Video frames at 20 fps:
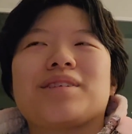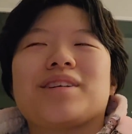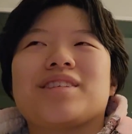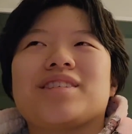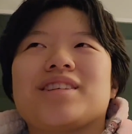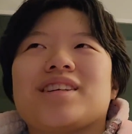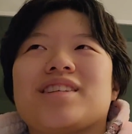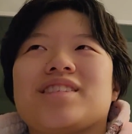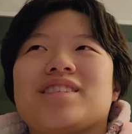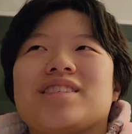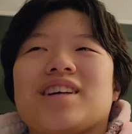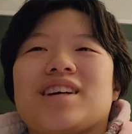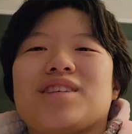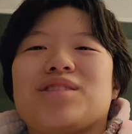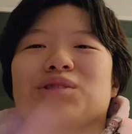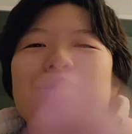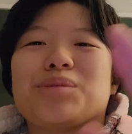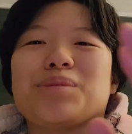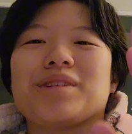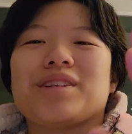because it's like
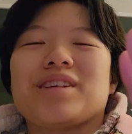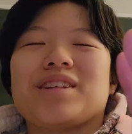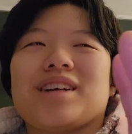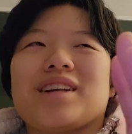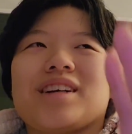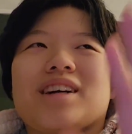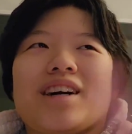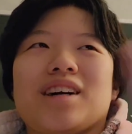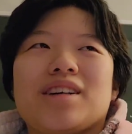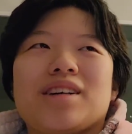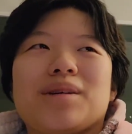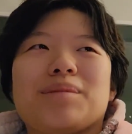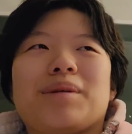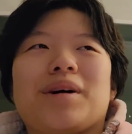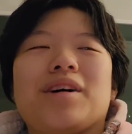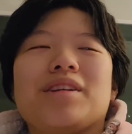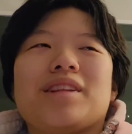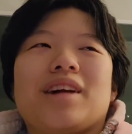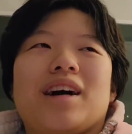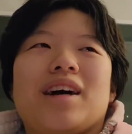normally like hung up
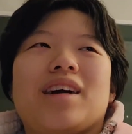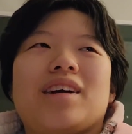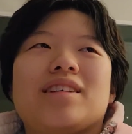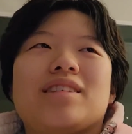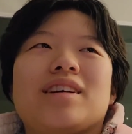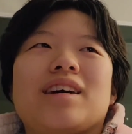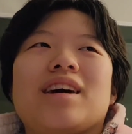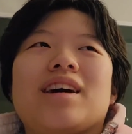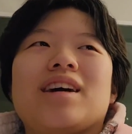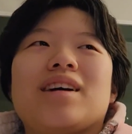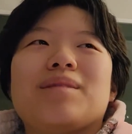all nice,